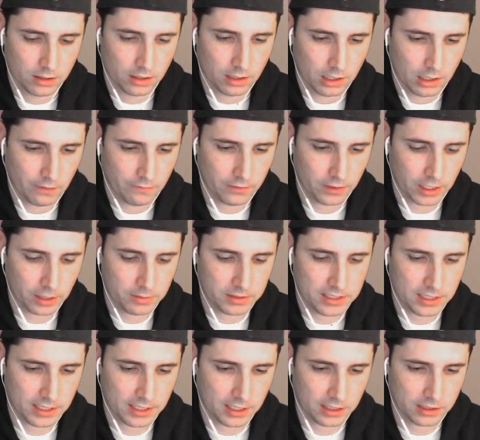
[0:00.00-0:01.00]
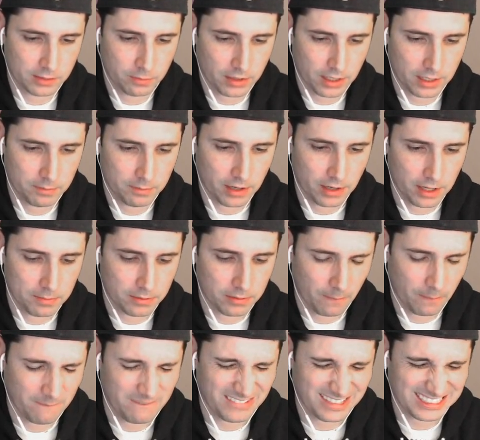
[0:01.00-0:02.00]
I feel like we take out the Pied Piper.
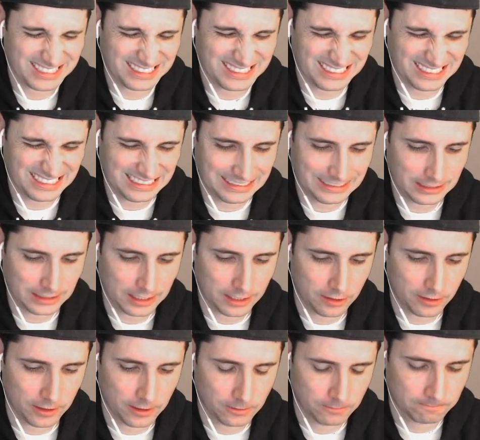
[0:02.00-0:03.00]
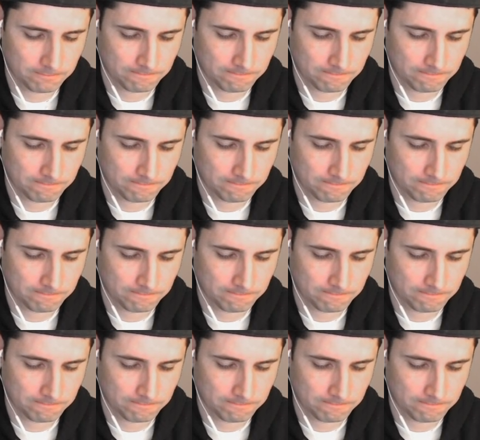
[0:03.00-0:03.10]
I don't know.